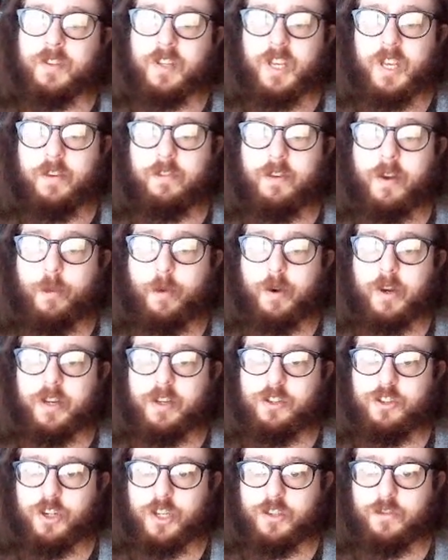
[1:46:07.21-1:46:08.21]
If I want to
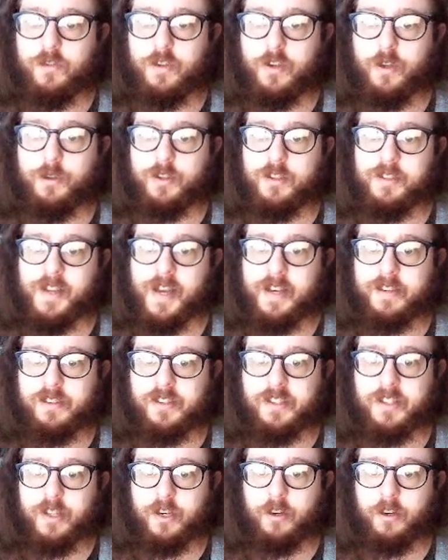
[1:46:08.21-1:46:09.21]
just view the tasks
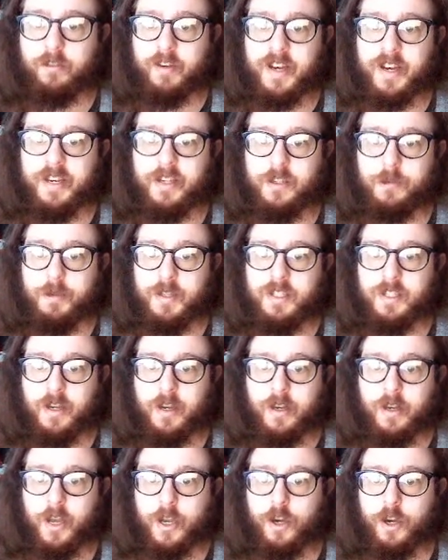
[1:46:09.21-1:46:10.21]
that are ready to be
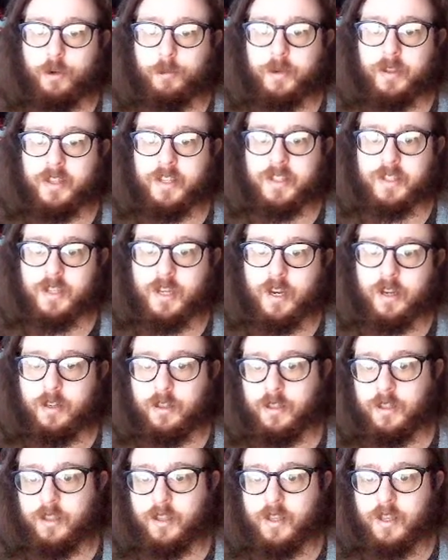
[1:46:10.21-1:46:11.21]
done, I open this toggle,